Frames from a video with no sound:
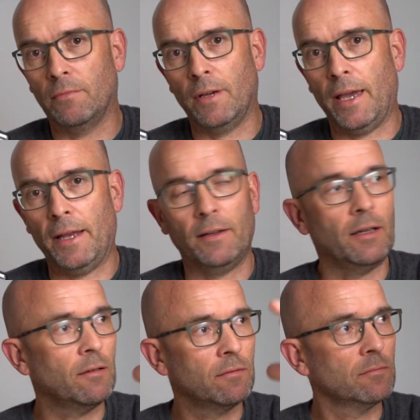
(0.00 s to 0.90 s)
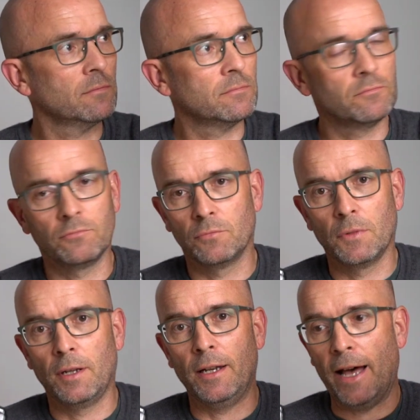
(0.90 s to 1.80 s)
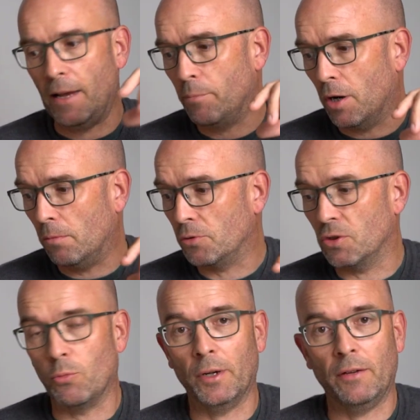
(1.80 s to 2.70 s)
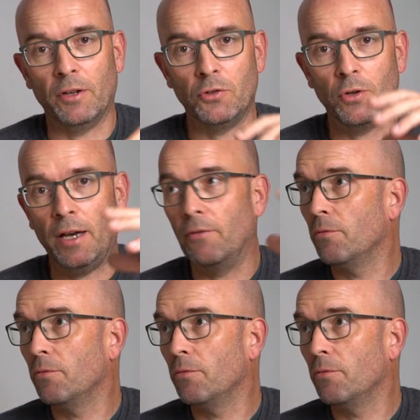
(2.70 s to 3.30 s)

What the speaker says: any light bulbs or whatever you have